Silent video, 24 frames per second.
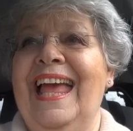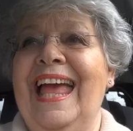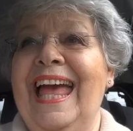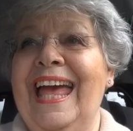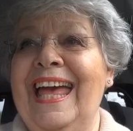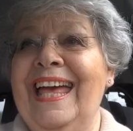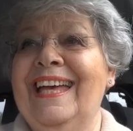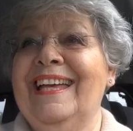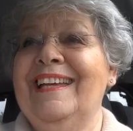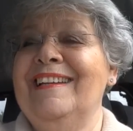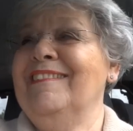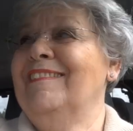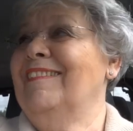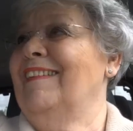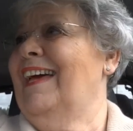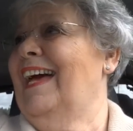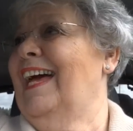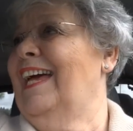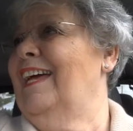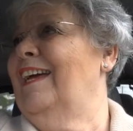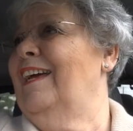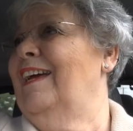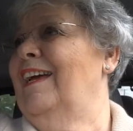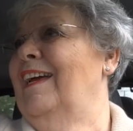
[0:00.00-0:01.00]
And
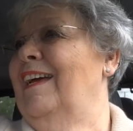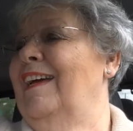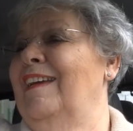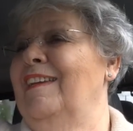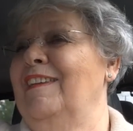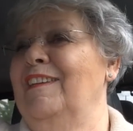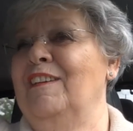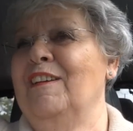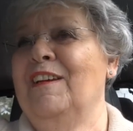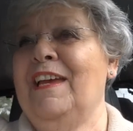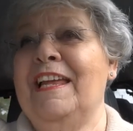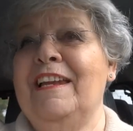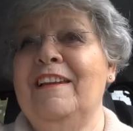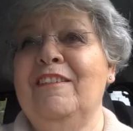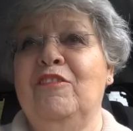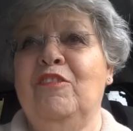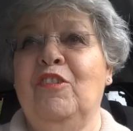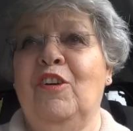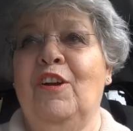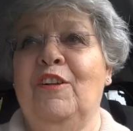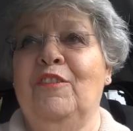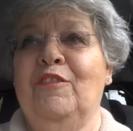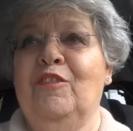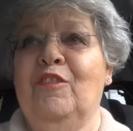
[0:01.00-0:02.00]
uh, you get a
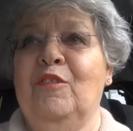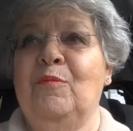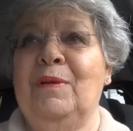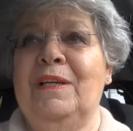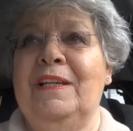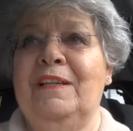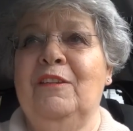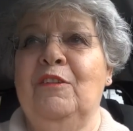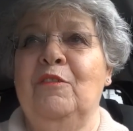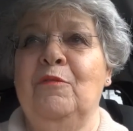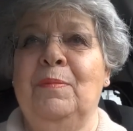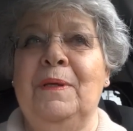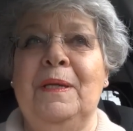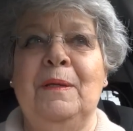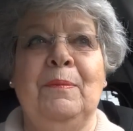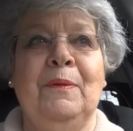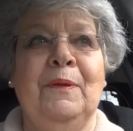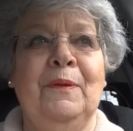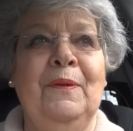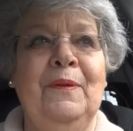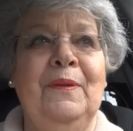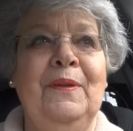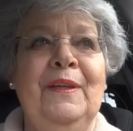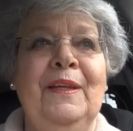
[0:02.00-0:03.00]
chance to meet new people.